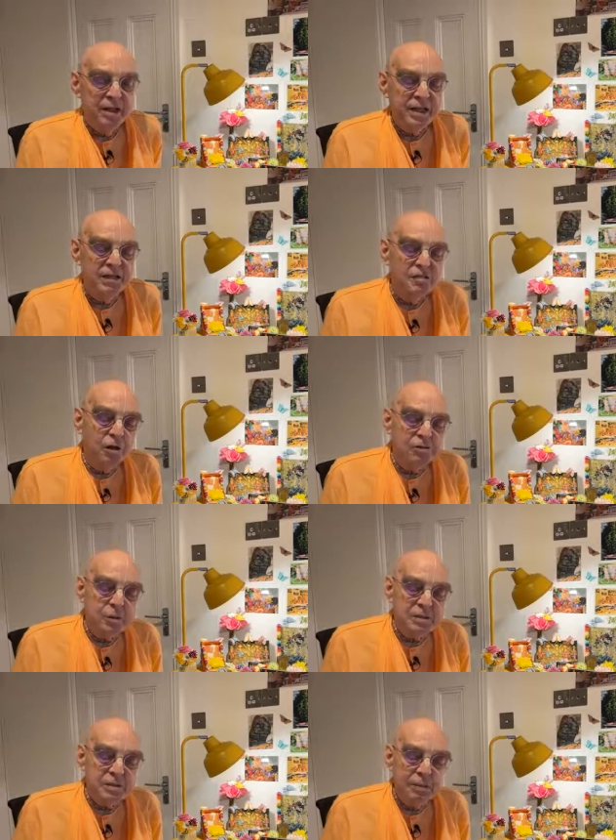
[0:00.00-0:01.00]
It is
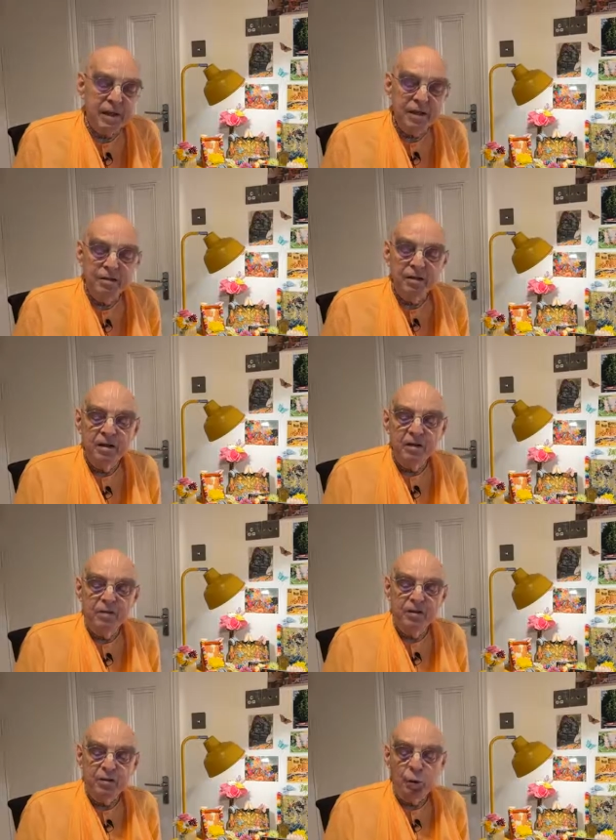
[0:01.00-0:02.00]
also explained
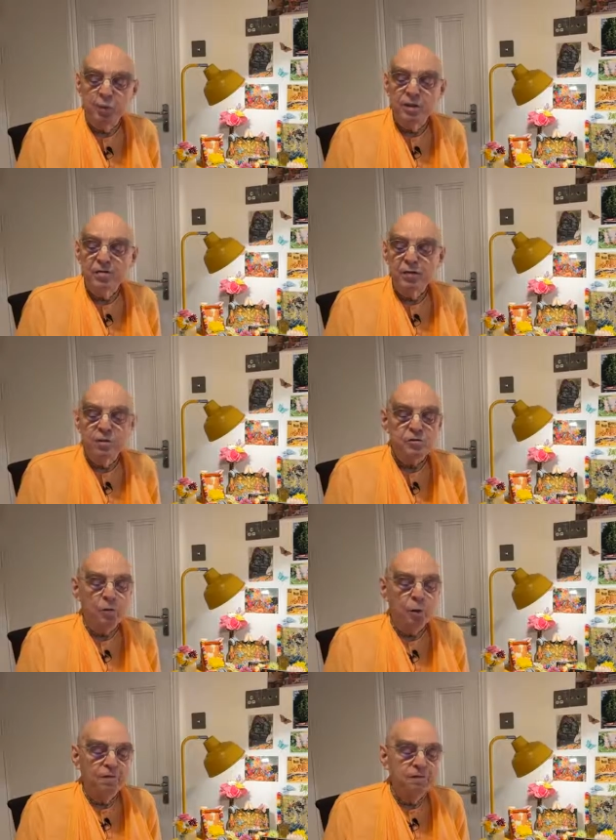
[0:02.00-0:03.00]
that only those
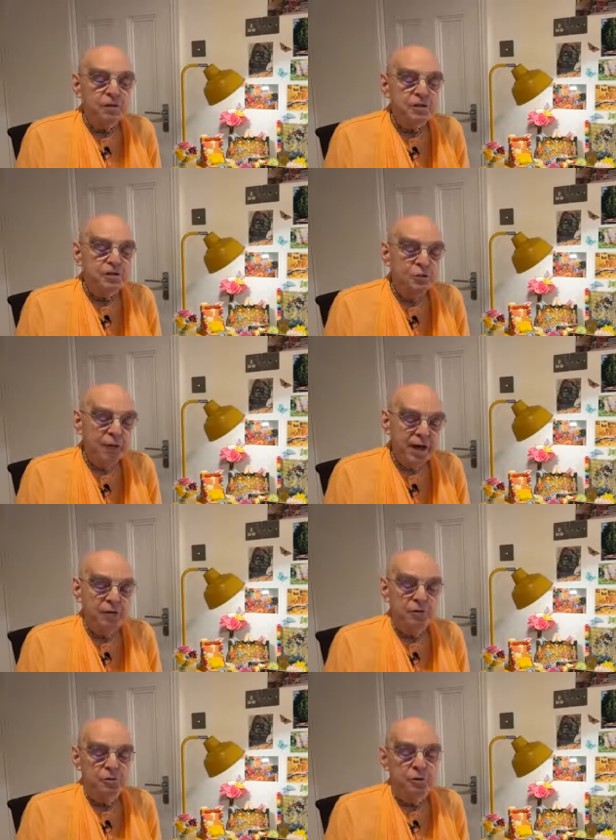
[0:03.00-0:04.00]
who are fully
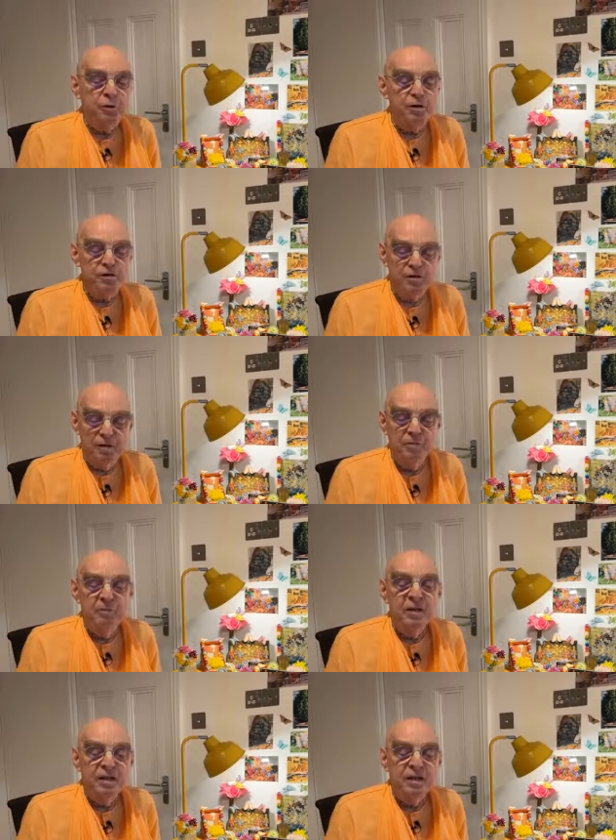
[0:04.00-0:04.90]
surrendered to Krishna